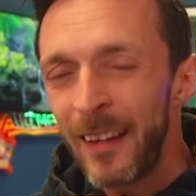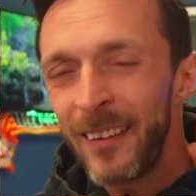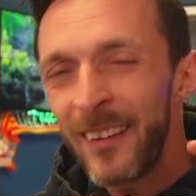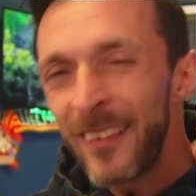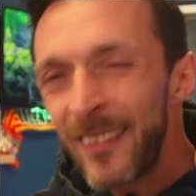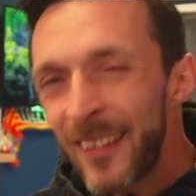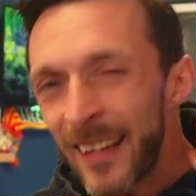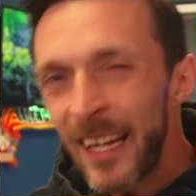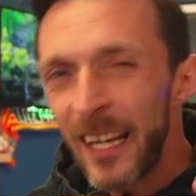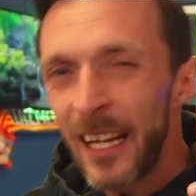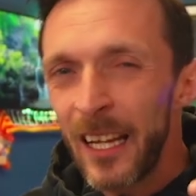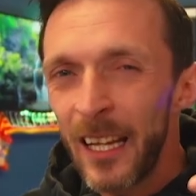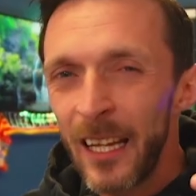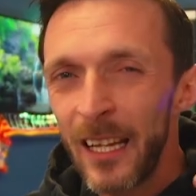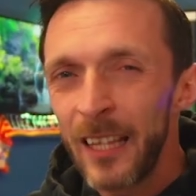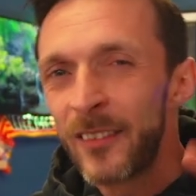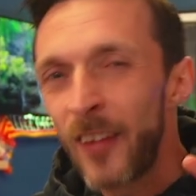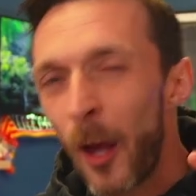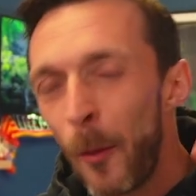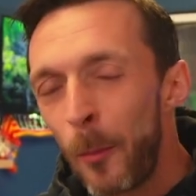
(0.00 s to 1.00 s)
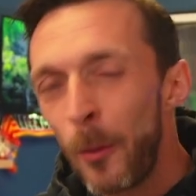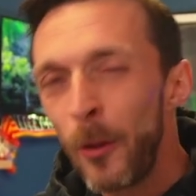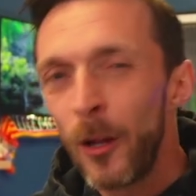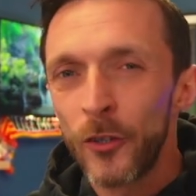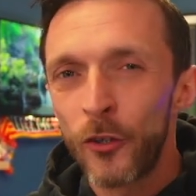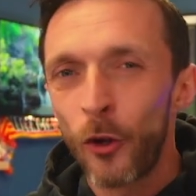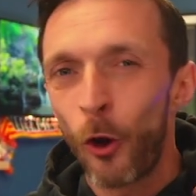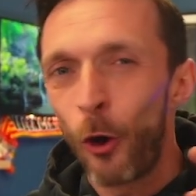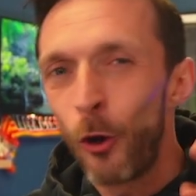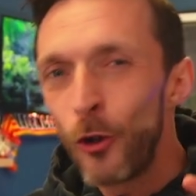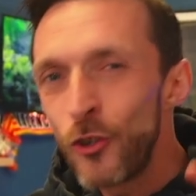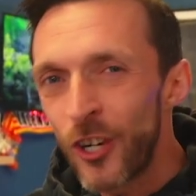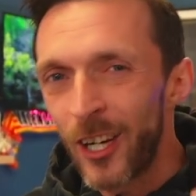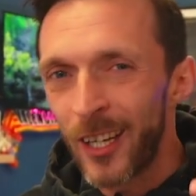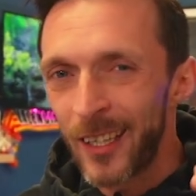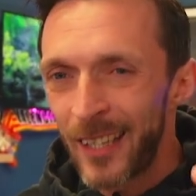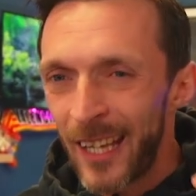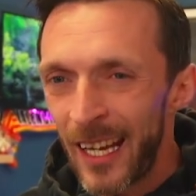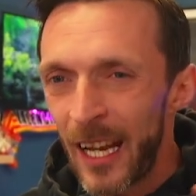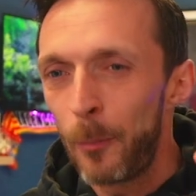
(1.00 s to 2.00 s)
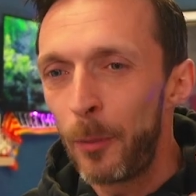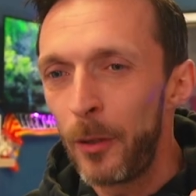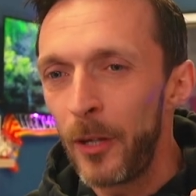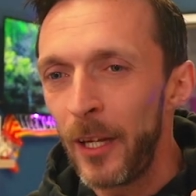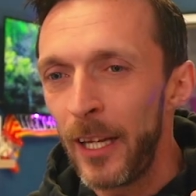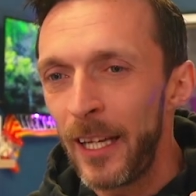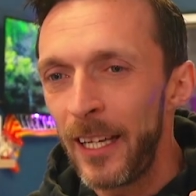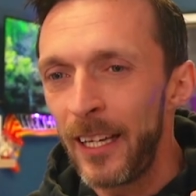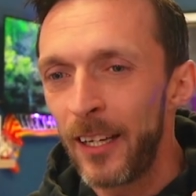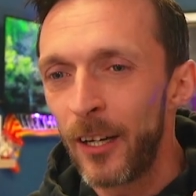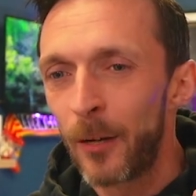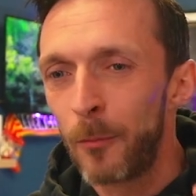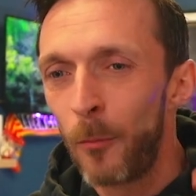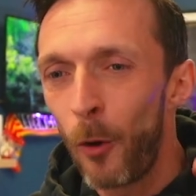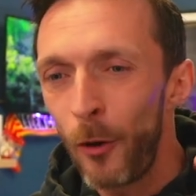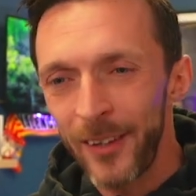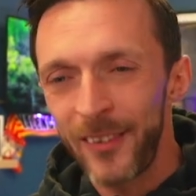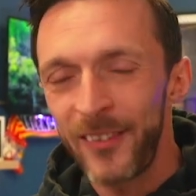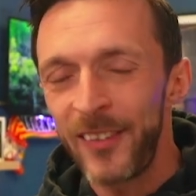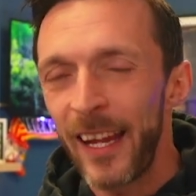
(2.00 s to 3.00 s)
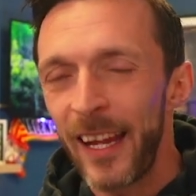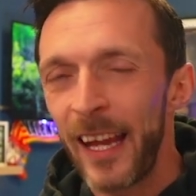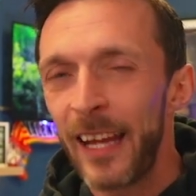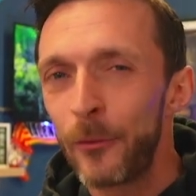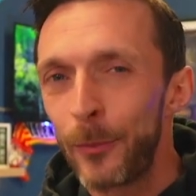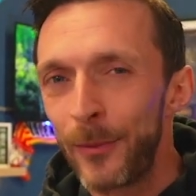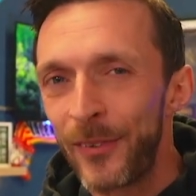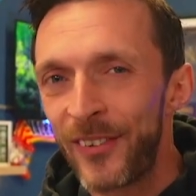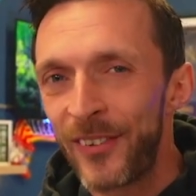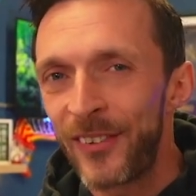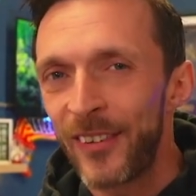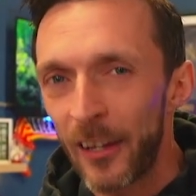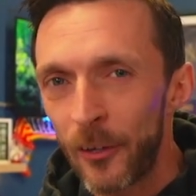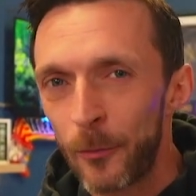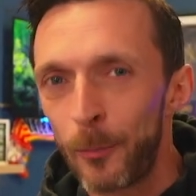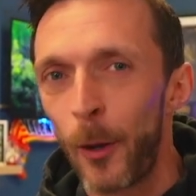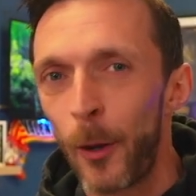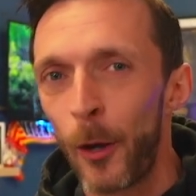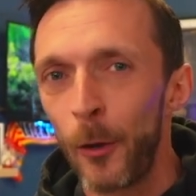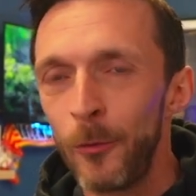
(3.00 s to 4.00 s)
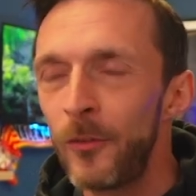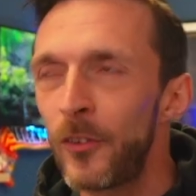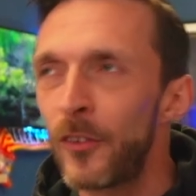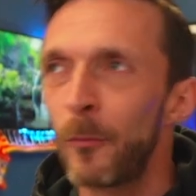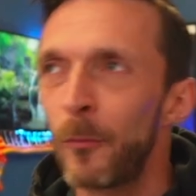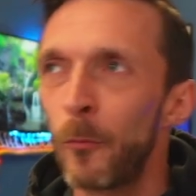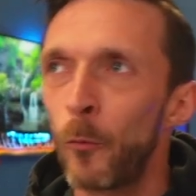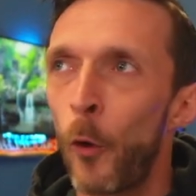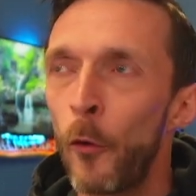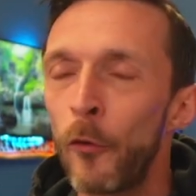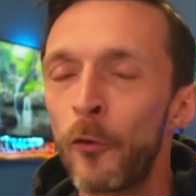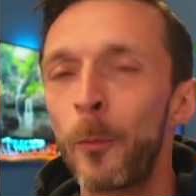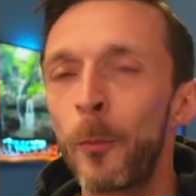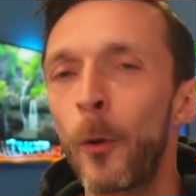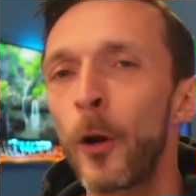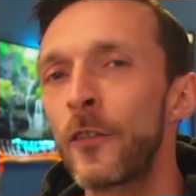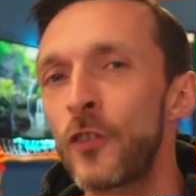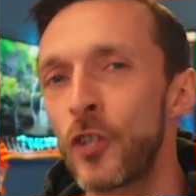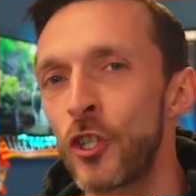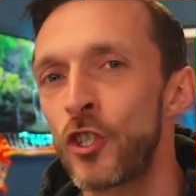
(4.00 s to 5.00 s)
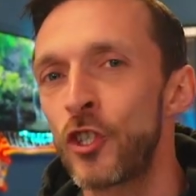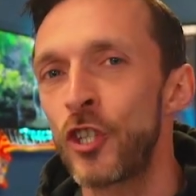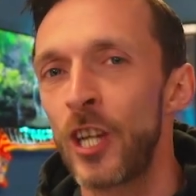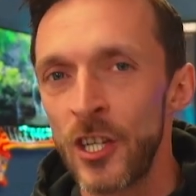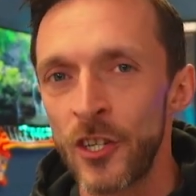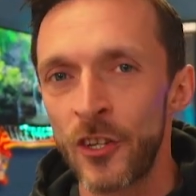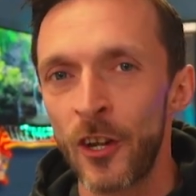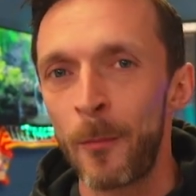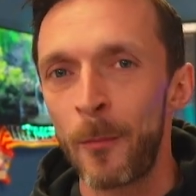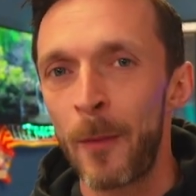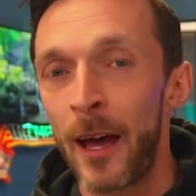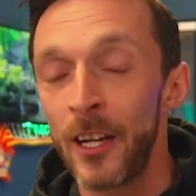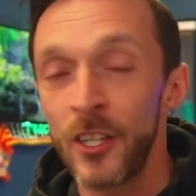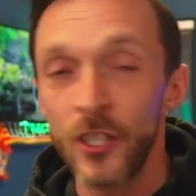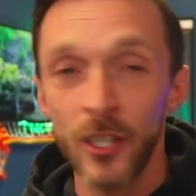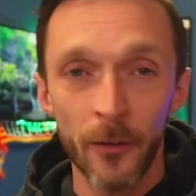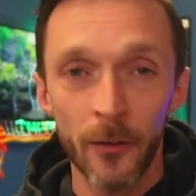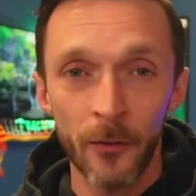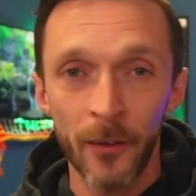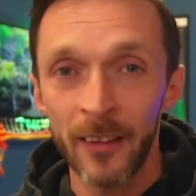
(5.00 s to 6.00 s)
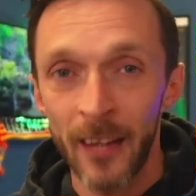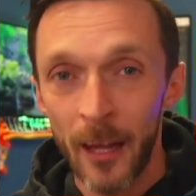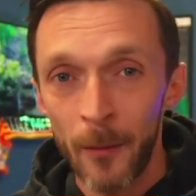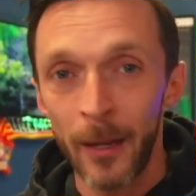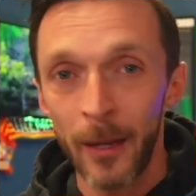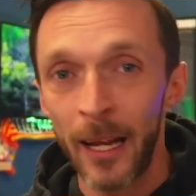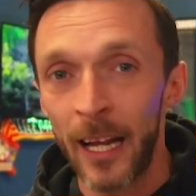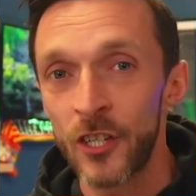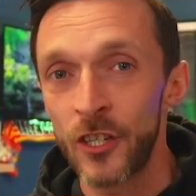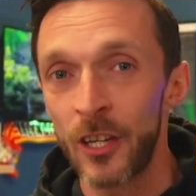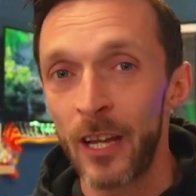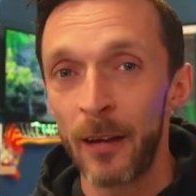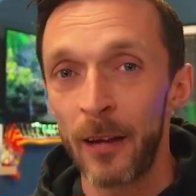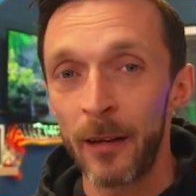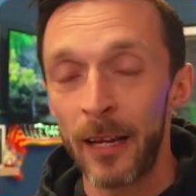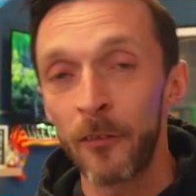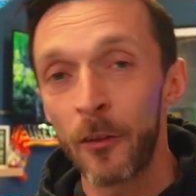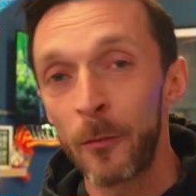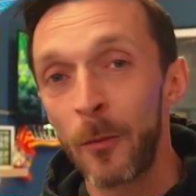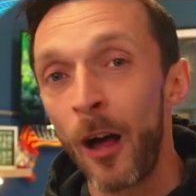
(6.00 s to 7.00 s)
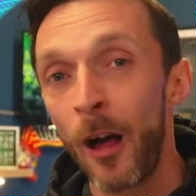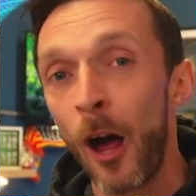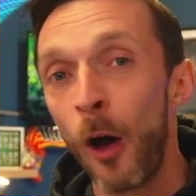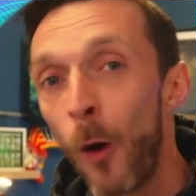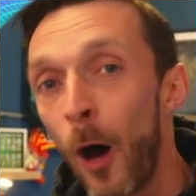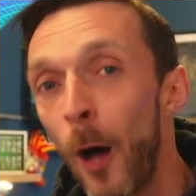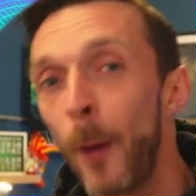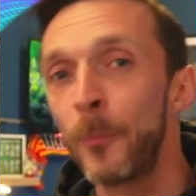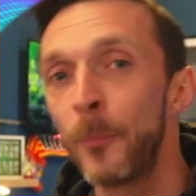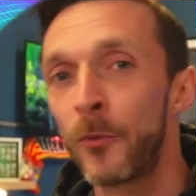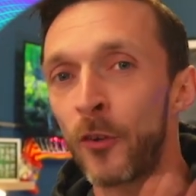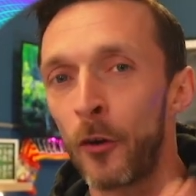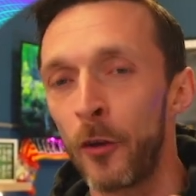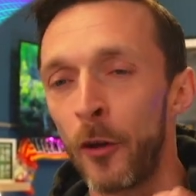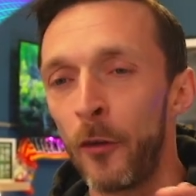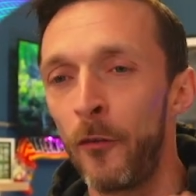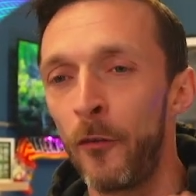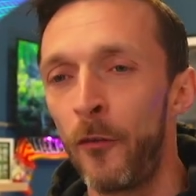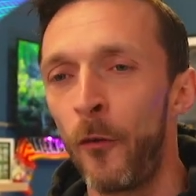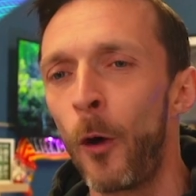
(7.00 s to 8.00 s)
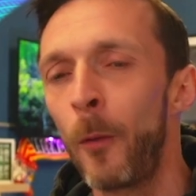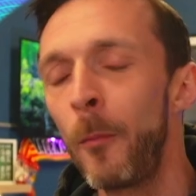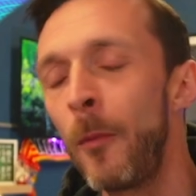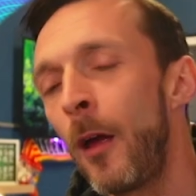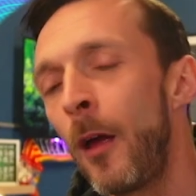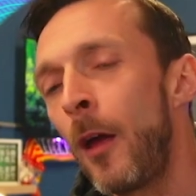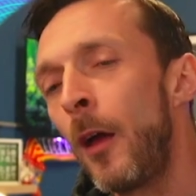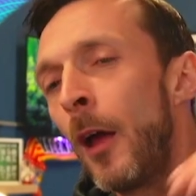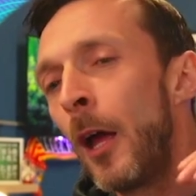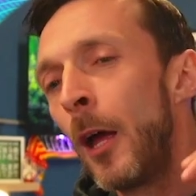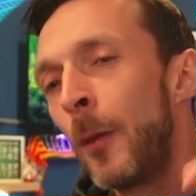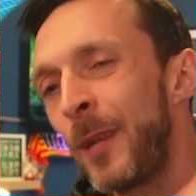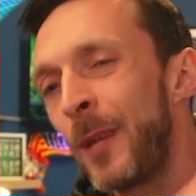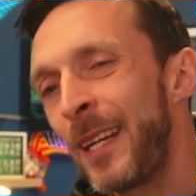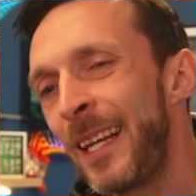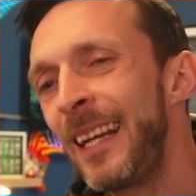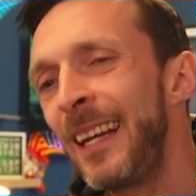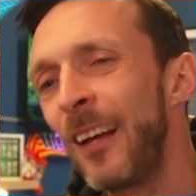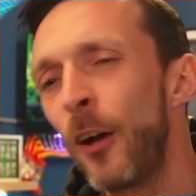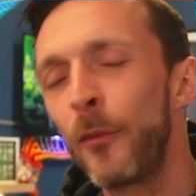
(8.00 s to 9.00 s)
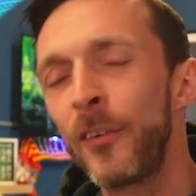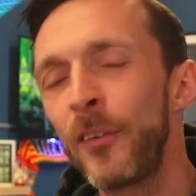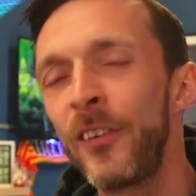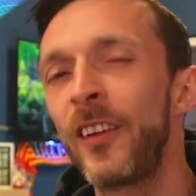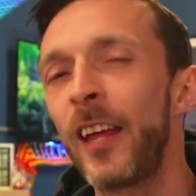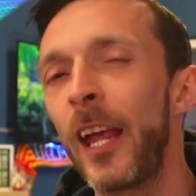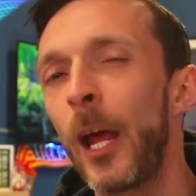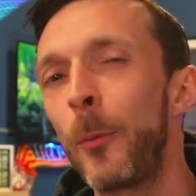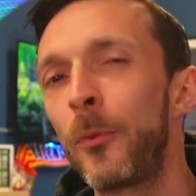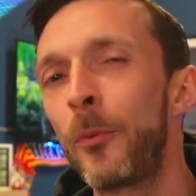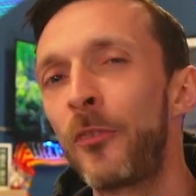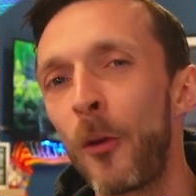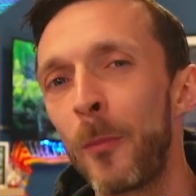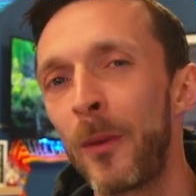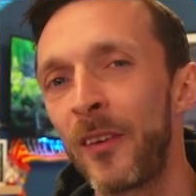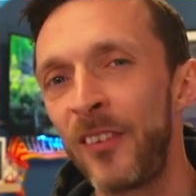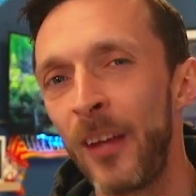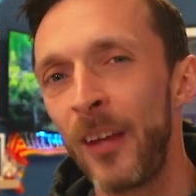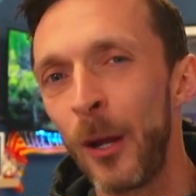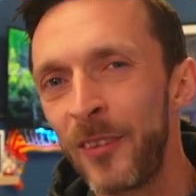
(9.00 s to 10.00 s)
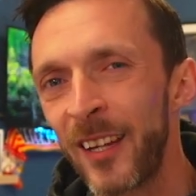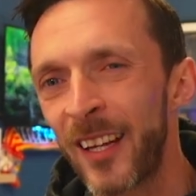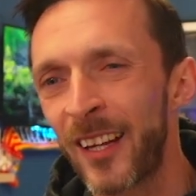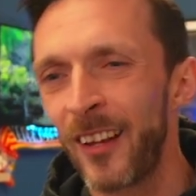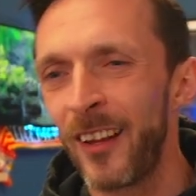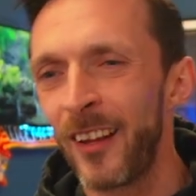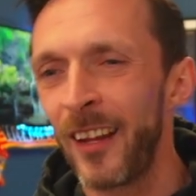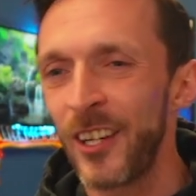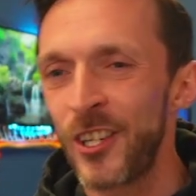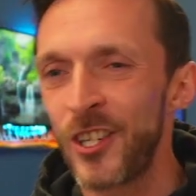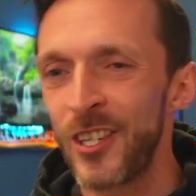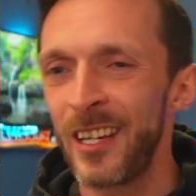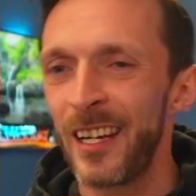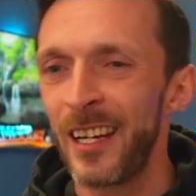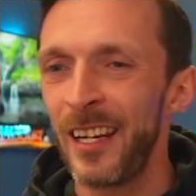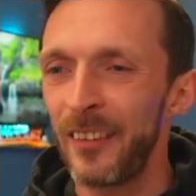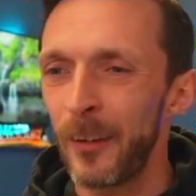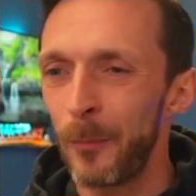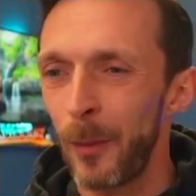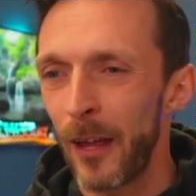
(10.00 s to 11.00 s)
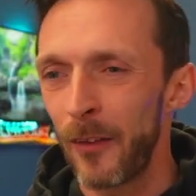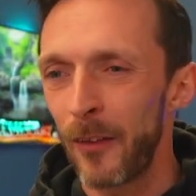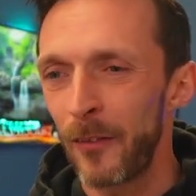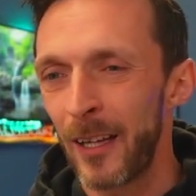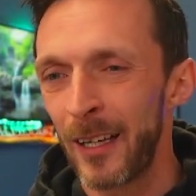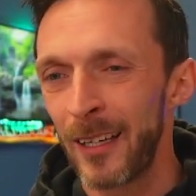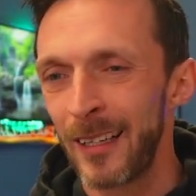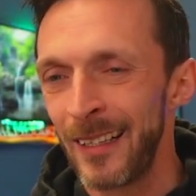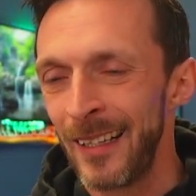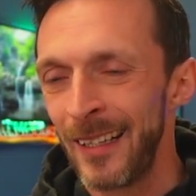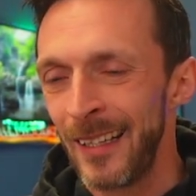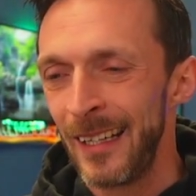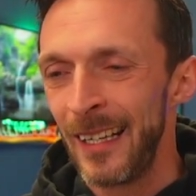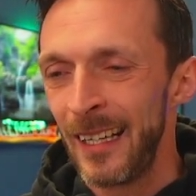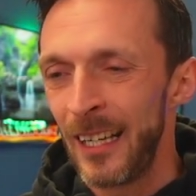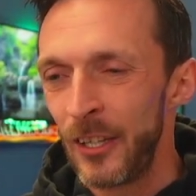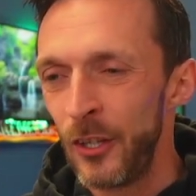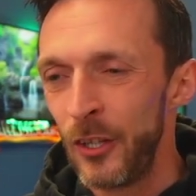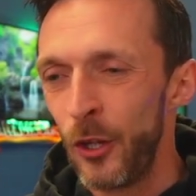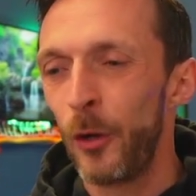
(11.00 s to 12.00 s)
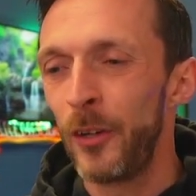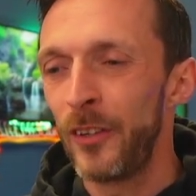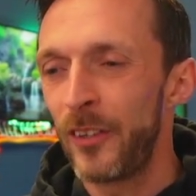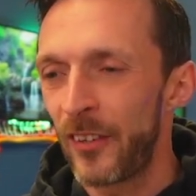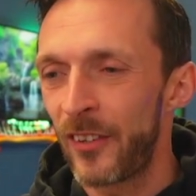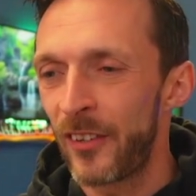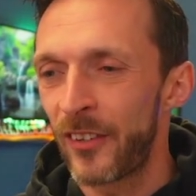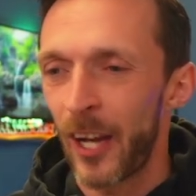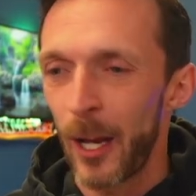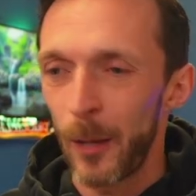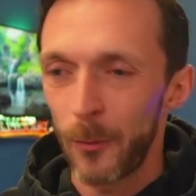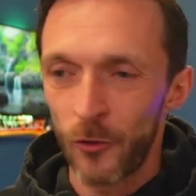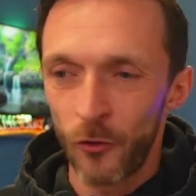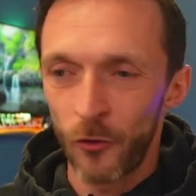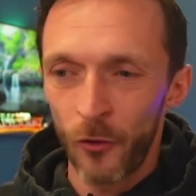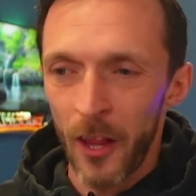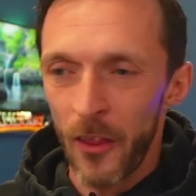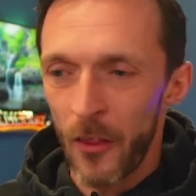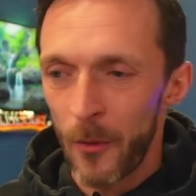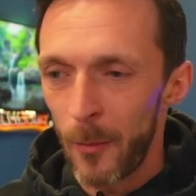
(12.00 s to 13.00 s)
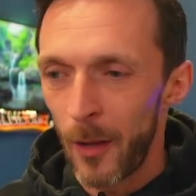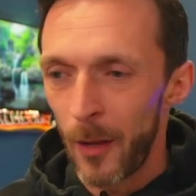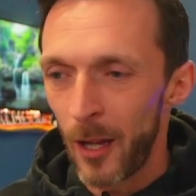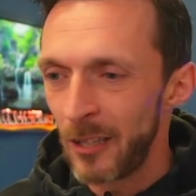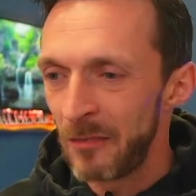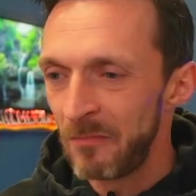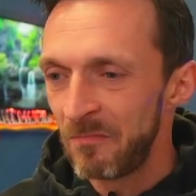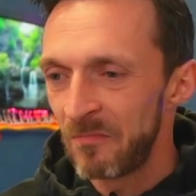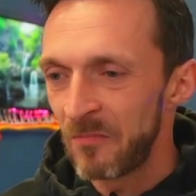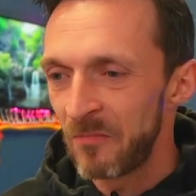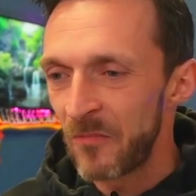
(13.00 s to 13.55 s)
this is the kind of double entendre kind of play here. Moritz Jens was £6. Wolfsburg have just changed their manager. I think that may actually give them a little upturn in form. But he obviously helps out my Celtic collection, and he's a bit of a nondescript, run-of-the-mill